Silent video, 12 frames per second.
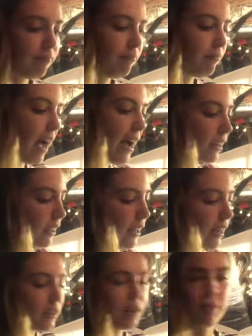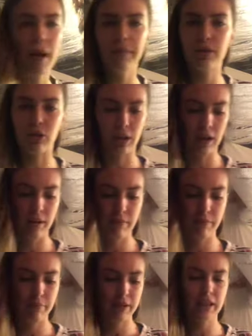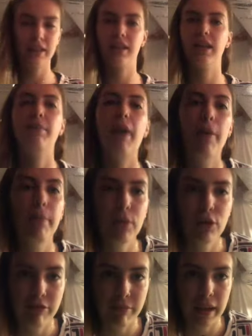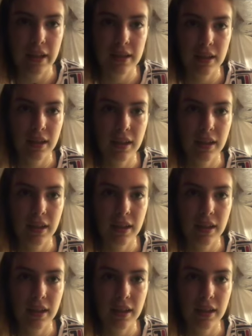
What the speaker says: that connects to puppetry because think about movement.